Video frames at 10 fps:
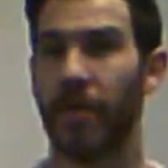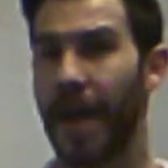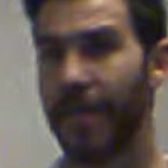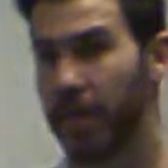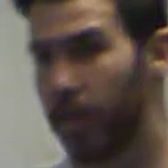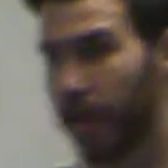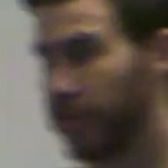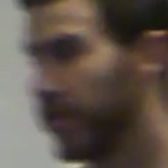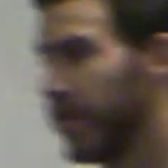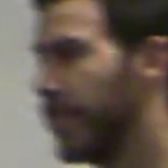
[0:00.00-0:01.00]
have any
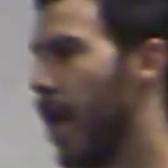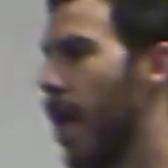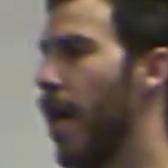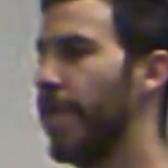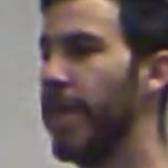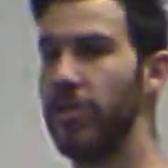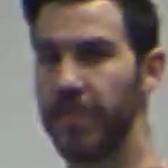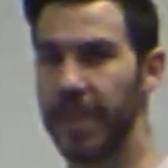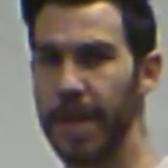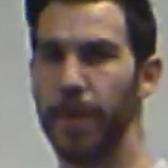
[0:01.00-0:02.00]
questions, then
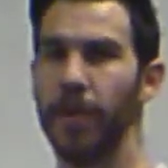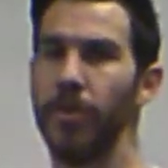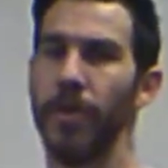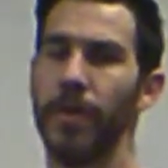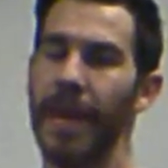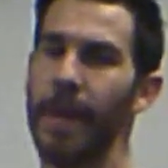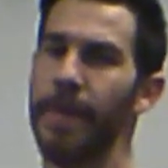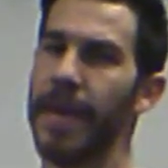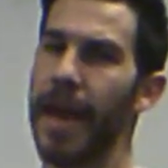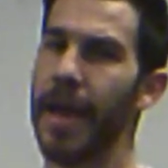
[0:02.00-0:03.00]
just keep on doing with
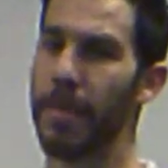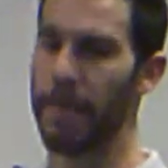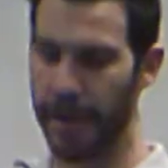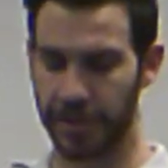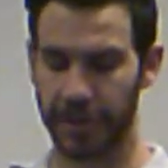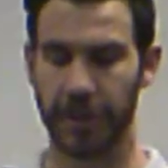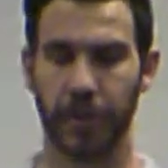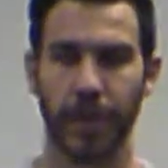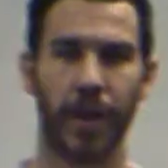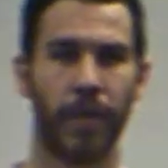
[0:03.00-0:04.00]
APA. Make sure you're
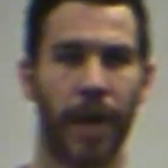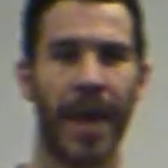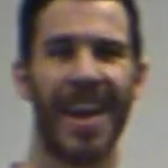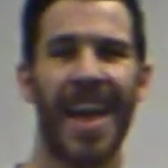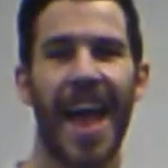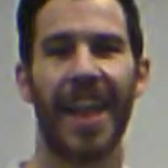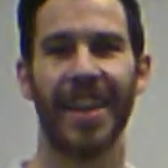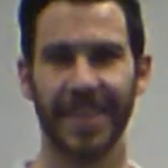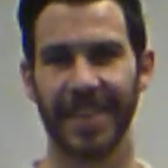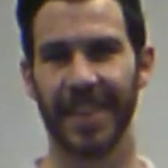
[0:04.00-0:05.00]
doing it right. At
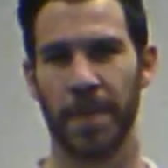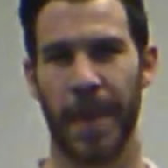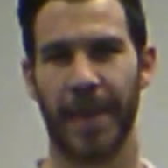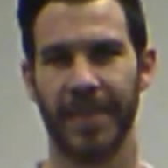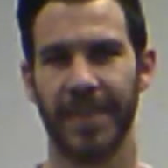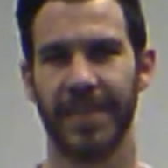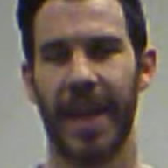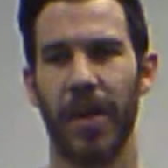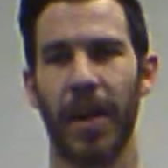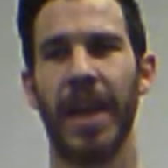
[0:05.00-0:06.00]
least get the basics
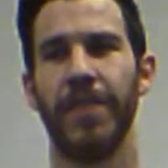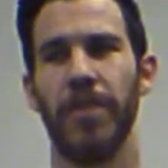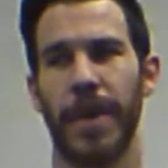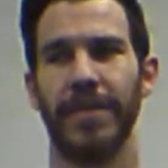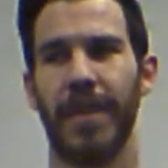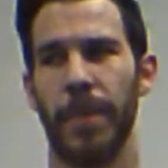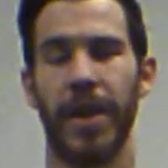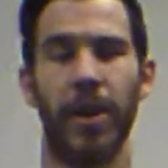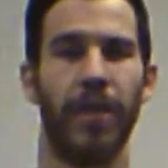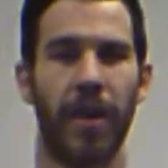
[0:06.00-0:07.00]
out. And if you mess up
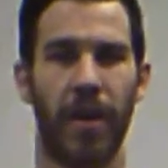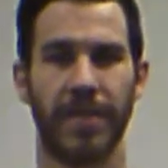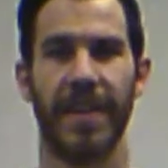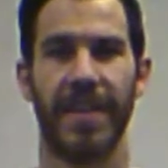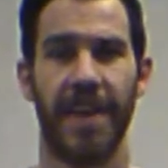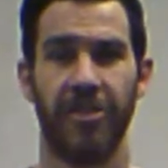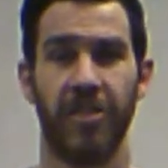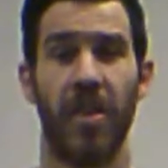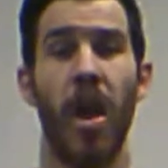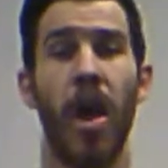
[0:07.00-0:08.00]
here or there on citations,
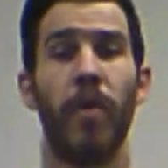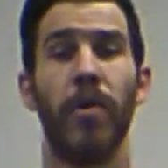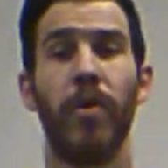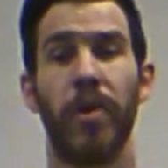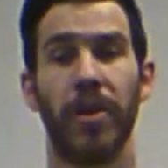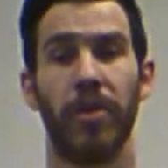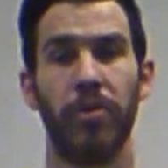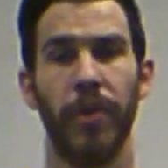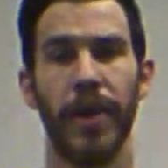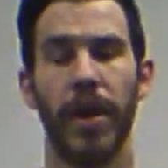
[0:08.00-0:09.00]
we will work
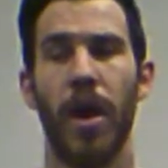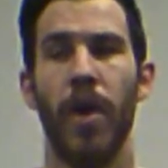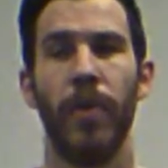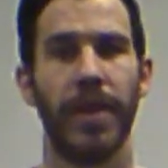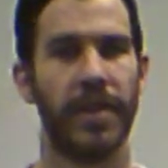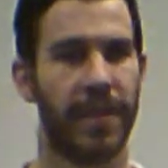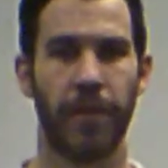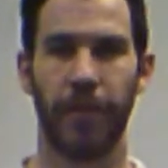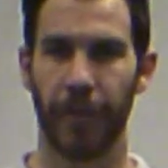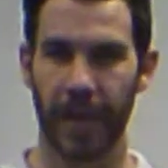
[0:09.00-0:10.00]
through it. Realize if
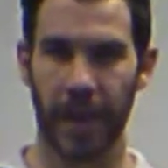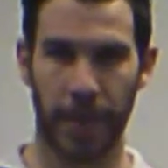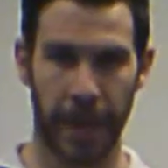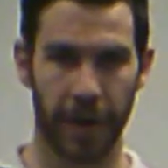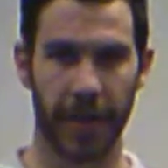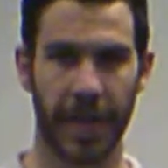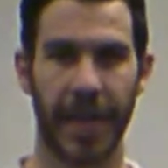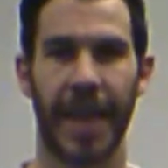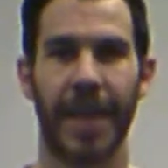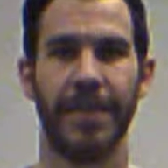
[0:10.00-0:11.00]
you forget a
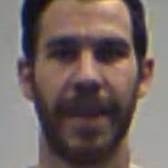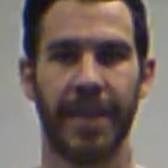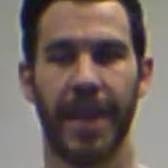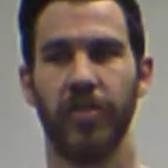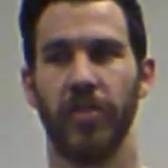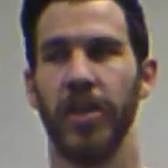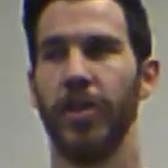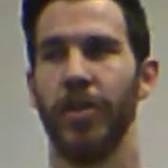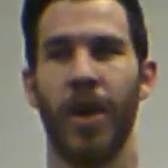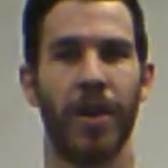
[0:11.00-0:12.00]
period in a citation, you're
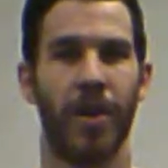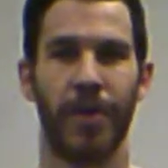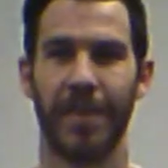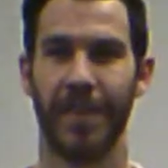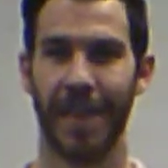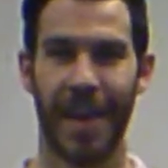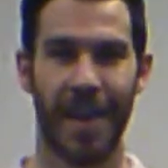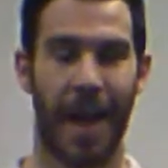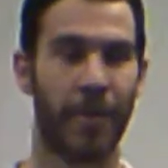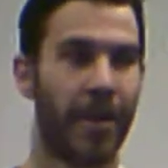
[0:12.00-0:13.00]
not going to
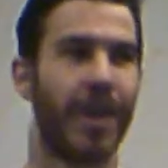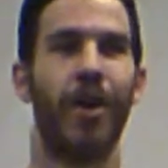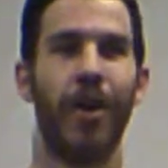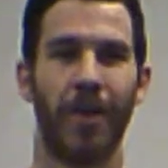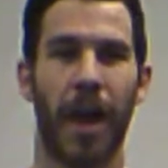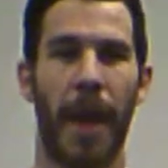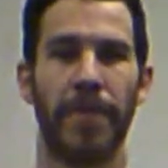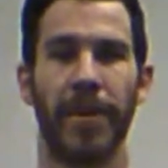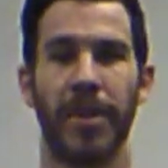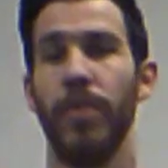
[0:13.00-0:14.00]
I'm not gonna call the cops
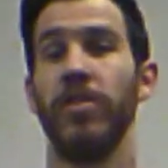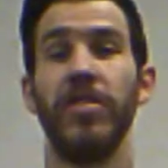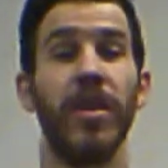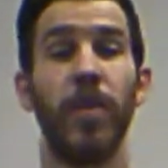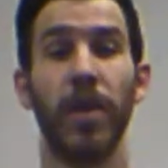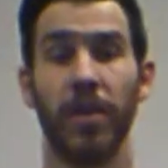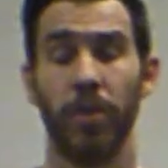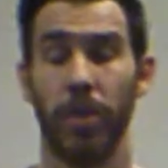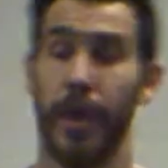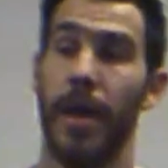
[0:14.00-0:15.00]
on you, we're just gonna work
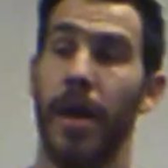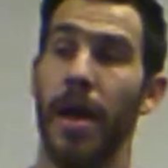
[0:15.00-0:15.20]
through it.